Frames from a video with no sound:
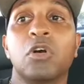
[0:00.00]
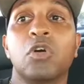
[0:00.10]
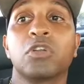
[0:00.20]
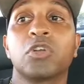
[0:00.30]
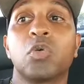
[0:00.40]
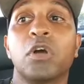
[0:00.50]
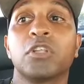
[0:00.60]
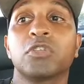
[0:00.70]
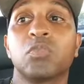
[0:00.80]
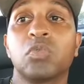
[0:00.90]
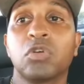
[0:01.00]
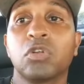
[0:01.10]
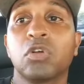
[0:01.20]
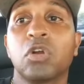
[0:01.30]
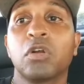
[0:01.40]
or the quantum
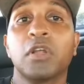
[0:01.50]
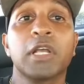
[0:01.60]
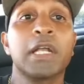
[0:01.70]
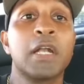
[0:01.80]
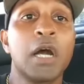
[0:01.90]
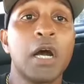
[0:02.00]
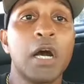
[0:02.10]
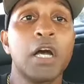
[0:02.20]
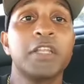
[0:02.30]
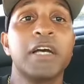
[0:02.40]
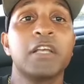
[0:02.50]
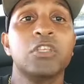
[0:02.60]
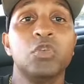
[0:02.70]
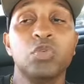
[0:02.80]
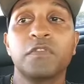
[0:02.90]
world, or God,
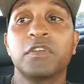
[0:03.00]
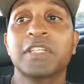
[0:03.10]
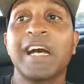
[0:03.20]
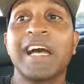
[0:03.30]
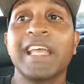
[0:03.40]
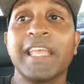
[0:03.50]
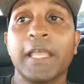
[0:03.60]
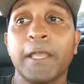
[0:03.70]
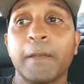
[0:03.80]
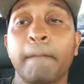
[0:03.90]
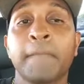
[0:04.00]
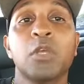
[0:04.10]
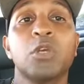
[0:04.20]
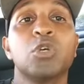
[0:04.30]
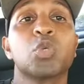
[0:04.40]
universe, I am.
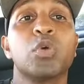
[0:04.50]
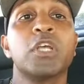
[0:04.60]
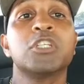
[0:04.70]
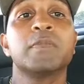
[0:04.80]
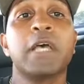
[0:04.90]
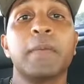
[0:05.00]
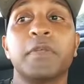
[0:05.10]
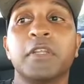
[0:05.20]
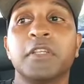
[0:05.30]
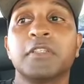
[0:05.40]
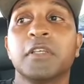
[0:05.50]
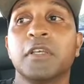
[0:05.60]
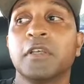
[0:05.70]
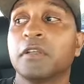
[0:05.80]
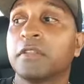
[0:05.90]
So what ends up happening is
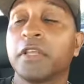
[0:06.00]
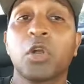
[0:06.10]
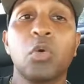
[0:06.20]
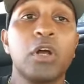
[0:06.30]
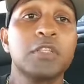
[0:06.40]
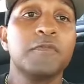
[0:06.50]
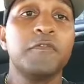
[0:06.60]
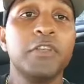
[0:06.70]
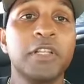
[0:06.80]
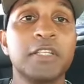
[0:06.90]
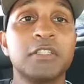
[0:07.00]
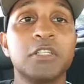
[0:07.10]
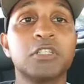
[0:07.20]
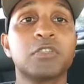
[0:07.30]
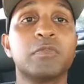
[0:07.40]
that quantum field
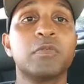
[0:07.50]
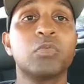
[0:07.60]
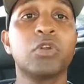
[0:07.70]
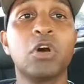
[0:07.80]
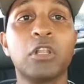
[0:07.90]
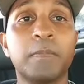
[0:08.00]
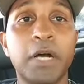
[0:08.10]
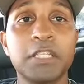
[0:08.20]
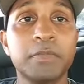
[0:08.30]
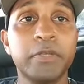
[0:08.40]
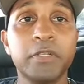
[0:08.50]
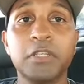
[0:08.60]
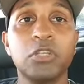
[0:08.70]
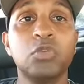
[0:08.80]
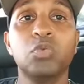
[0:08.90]
exists, remember, with all the
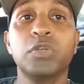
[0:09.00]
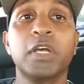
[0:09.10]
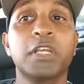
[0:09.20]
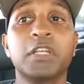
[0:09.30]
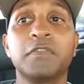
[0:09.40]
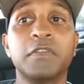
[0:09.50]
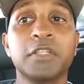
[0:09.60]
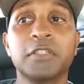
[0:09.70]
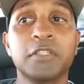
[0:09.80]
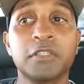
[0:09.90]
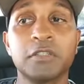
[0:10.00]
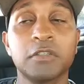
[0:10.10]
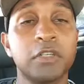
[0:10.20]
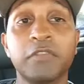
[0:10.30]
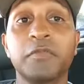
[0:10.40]
possibilities that you and I can ever exist,
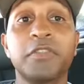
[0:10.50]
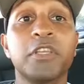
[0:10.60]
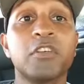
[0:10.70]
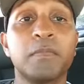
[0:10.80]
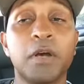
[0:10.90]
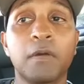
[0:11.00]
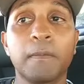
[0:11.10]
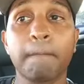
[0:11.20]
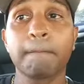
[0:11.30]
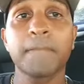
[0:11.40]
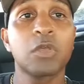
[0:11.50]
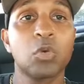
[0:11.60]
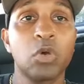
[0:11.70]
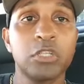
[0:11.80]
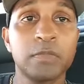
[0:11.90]
can ever think about.
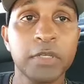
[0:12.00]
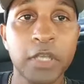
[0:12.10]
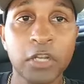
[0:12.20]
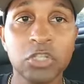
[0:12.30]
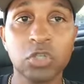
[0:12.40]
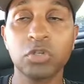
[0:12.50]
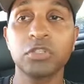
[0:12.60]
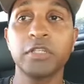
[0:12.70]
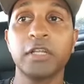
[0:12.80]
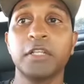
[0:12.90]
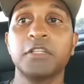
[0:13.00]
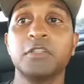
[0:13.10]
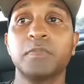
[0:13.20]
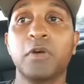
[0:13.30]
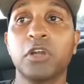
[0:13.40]
Quantum mechanics showed us that
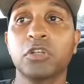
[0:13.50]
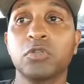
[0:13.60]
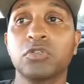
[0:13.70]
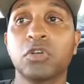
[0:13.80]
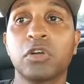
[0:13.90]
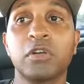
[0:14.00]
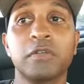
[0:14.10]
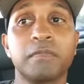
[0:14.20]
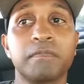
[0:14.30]
these particles are